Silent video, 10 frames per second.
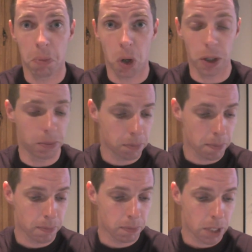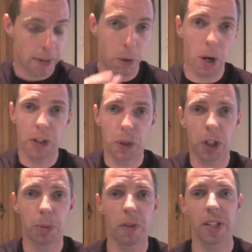Good? If you wanted to, you
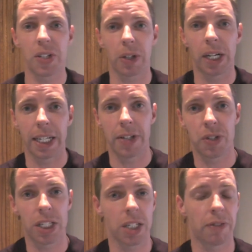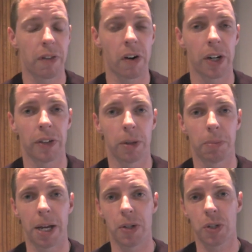can move into the Cycle 90 in-season if you've already done
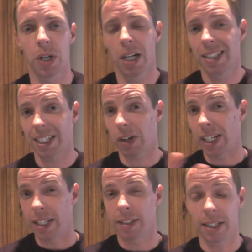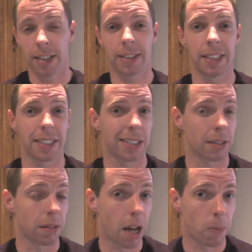base. Cycle 90 in-season is a
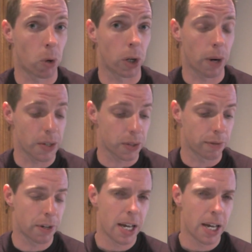lot more aggressive